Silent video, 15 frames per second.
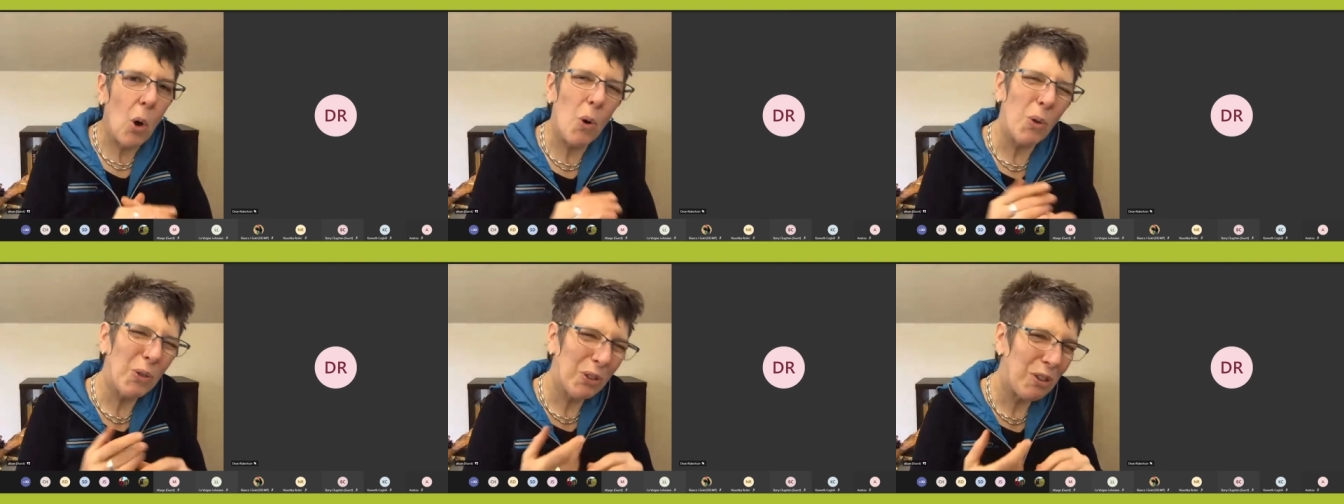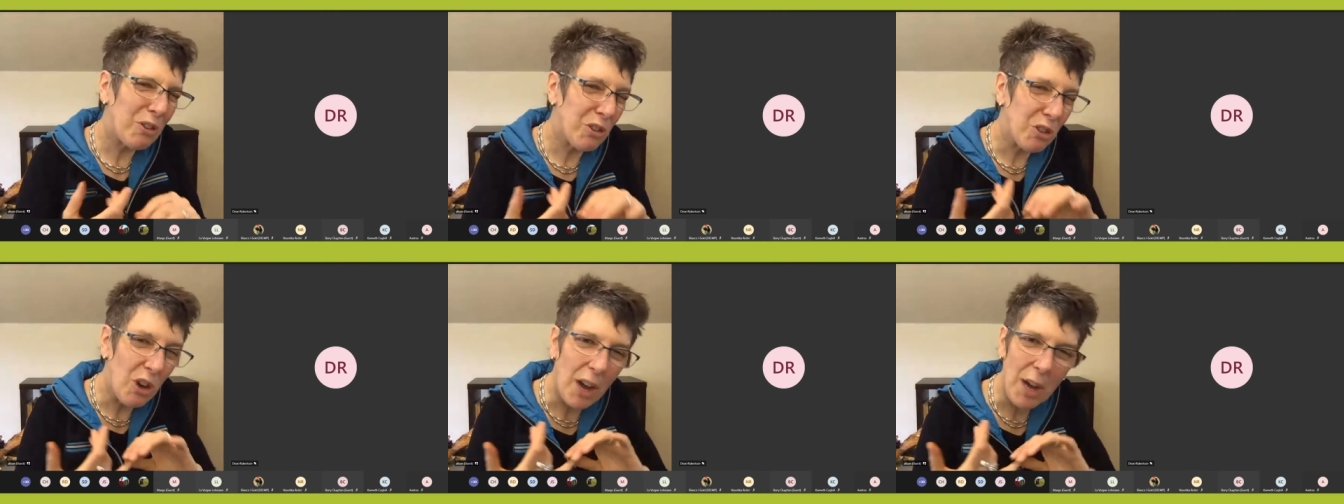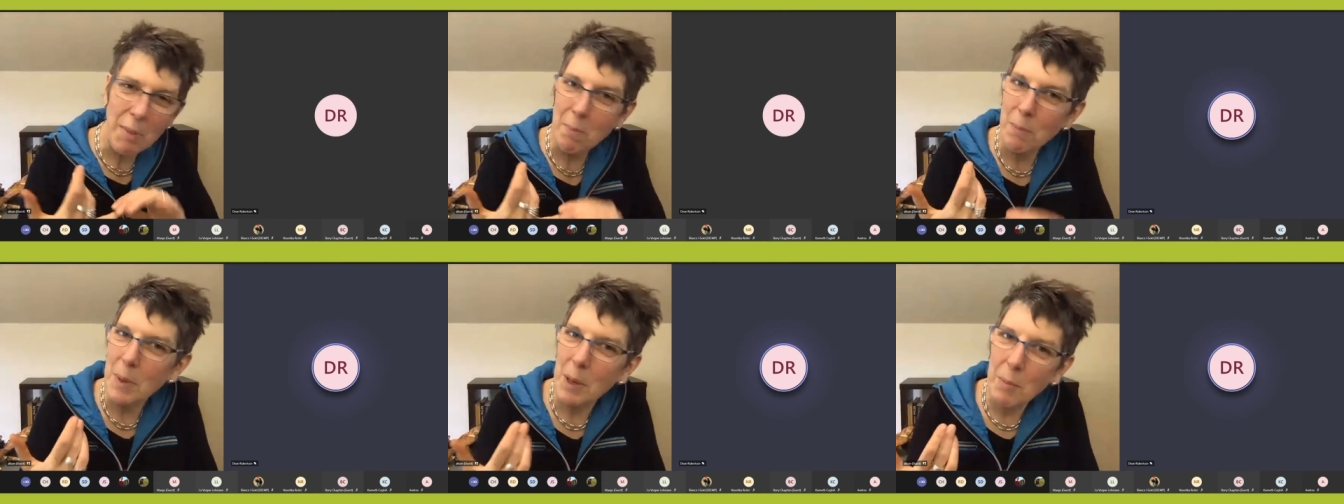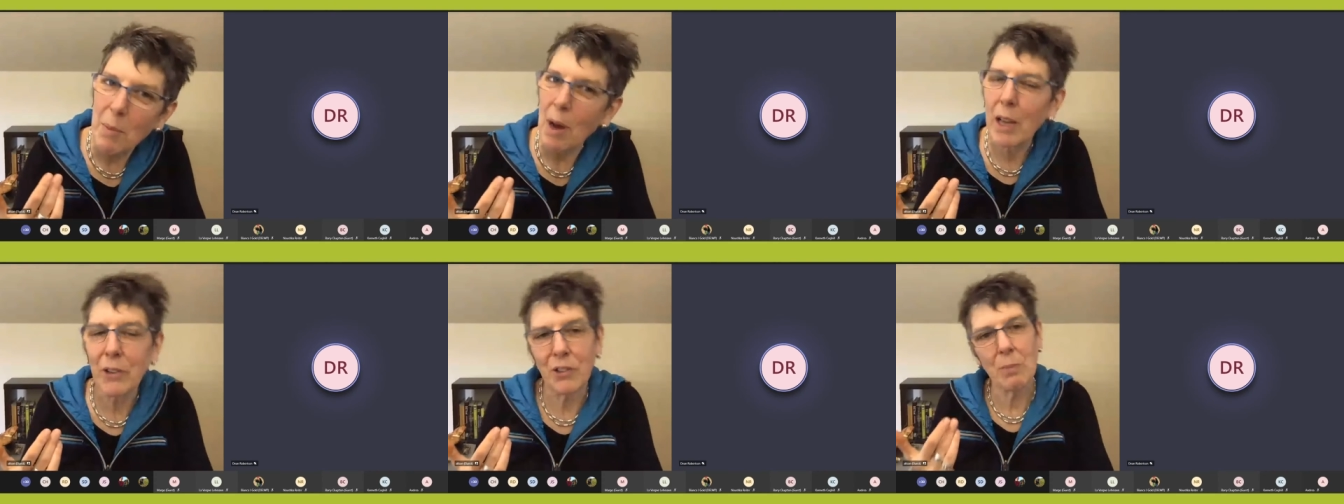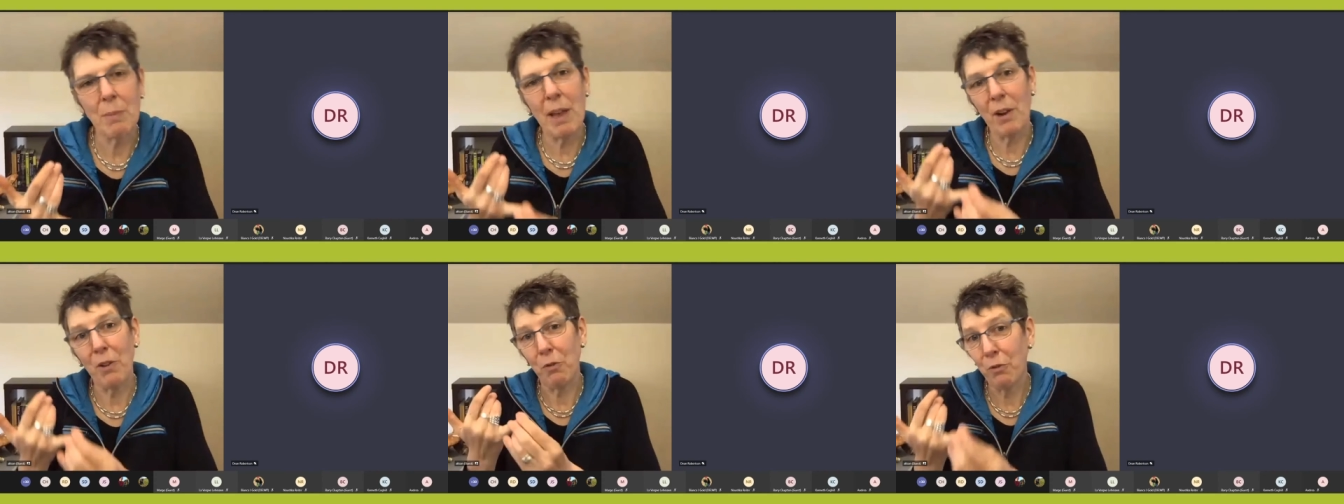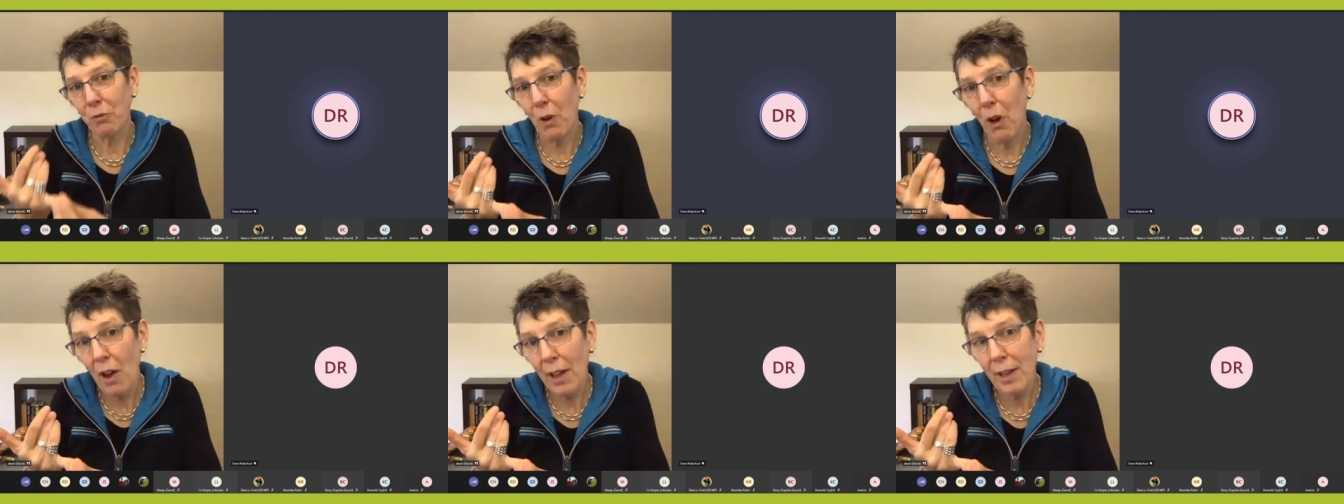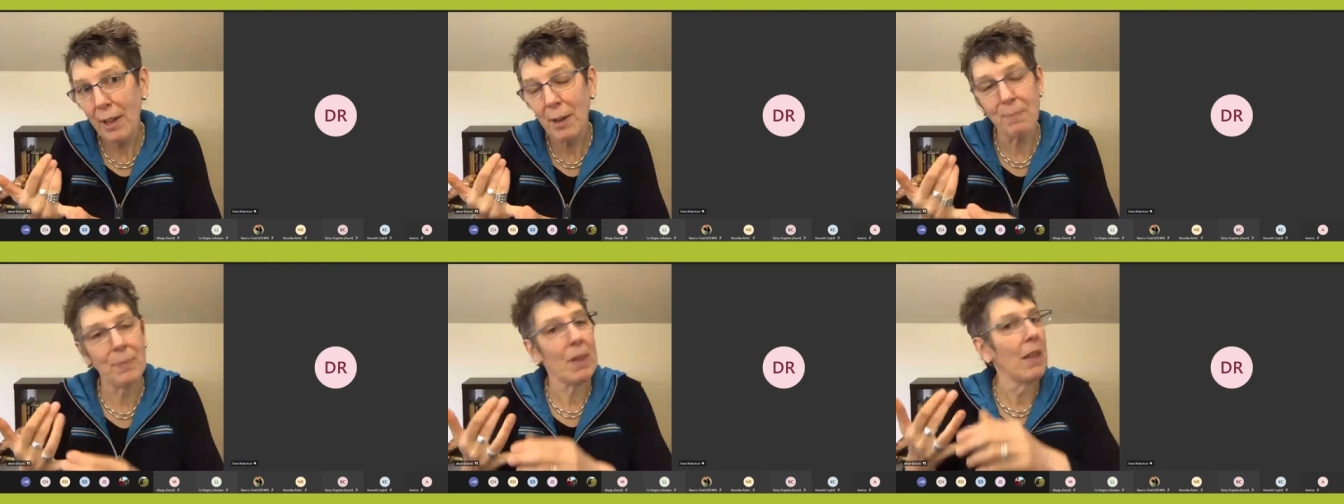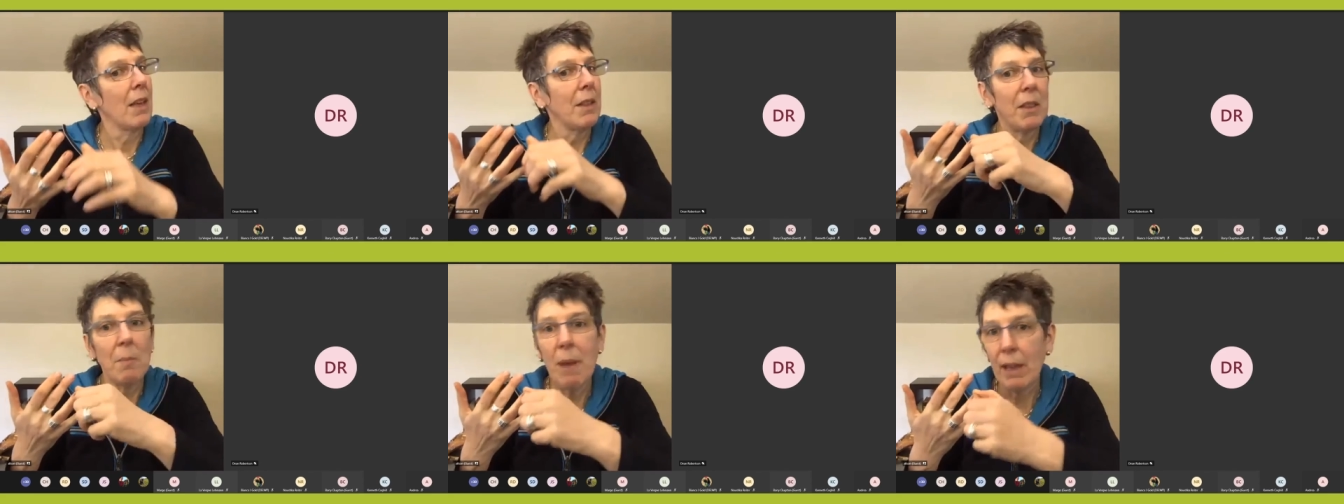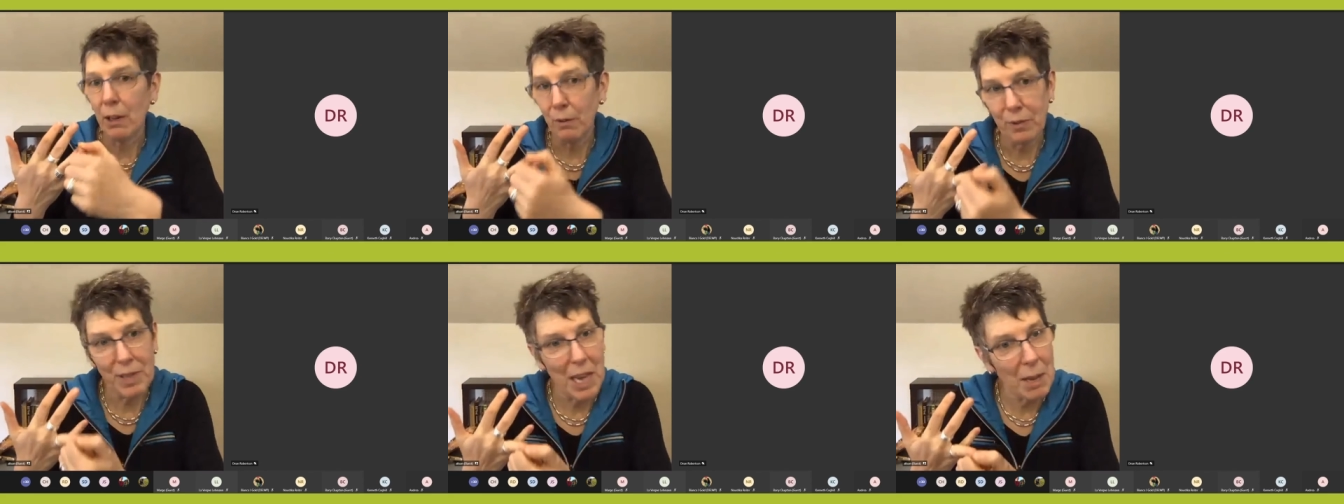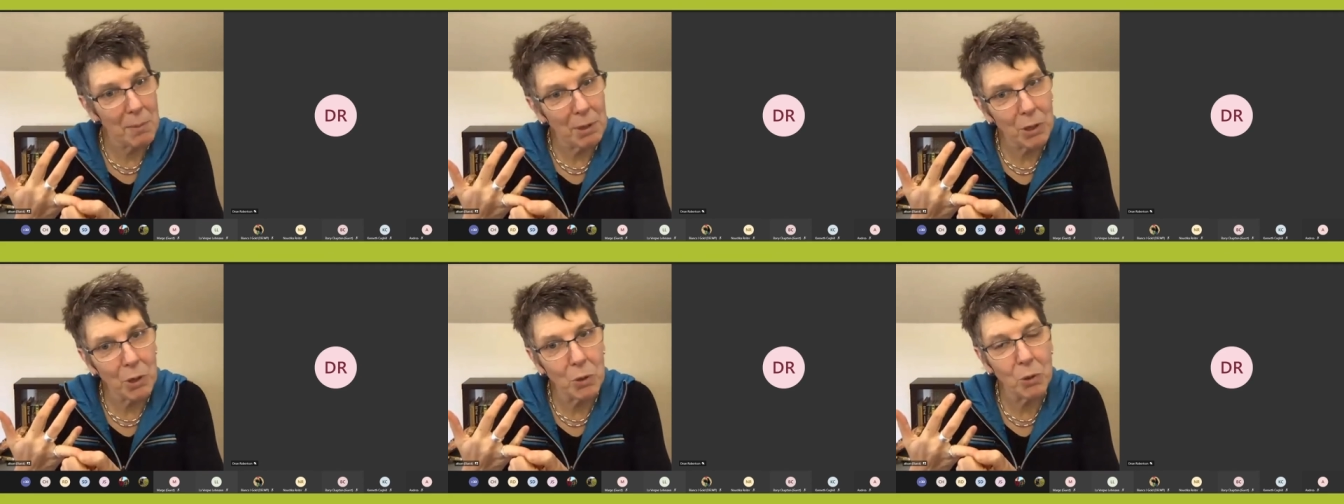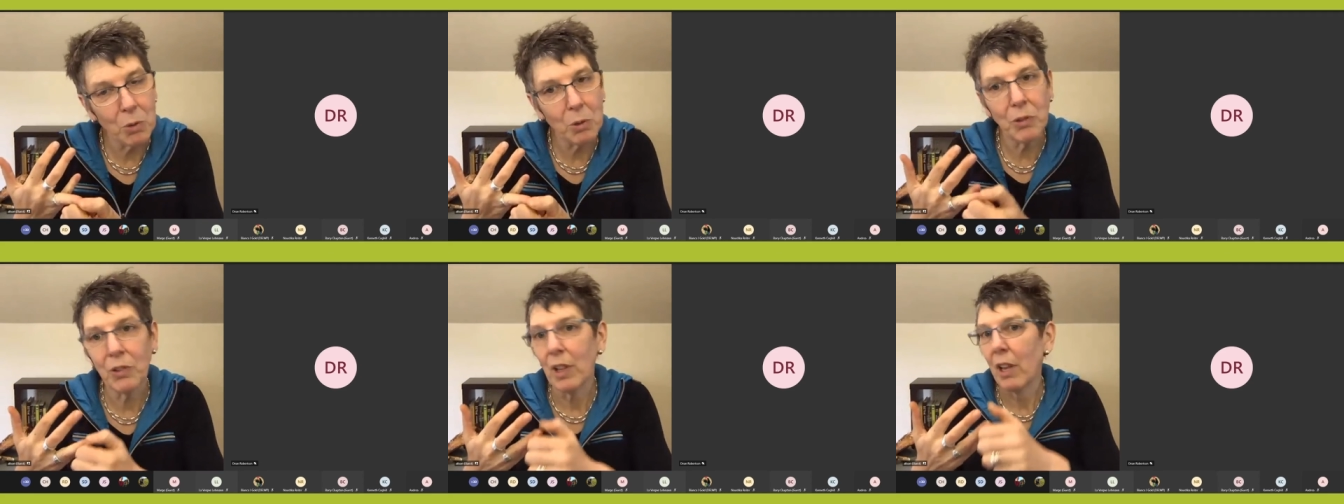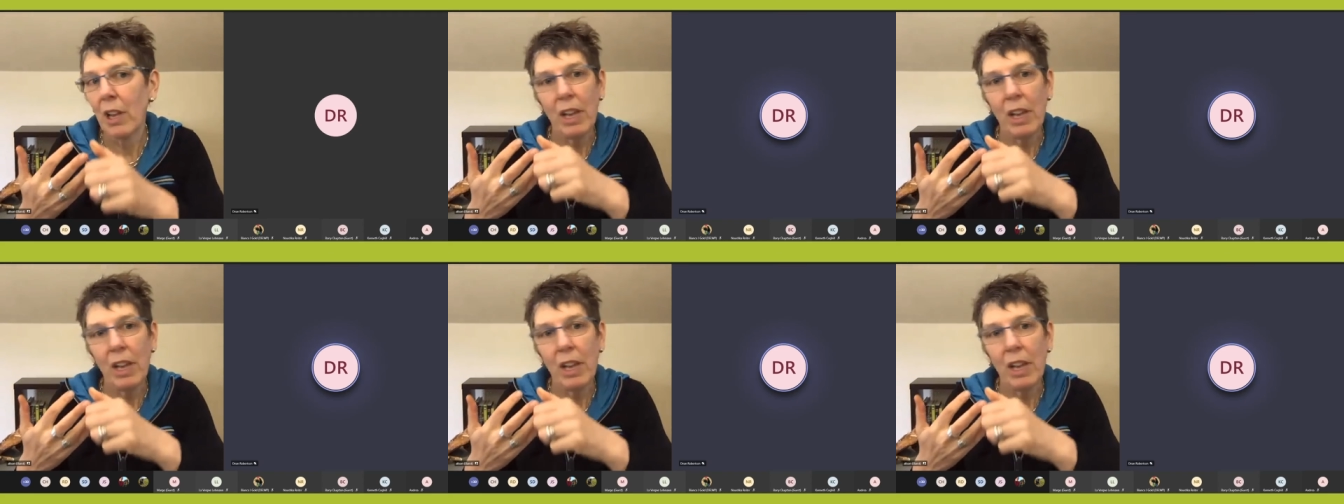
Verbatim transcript: Also, try and minimize the amount of fire, the amount of chemicals,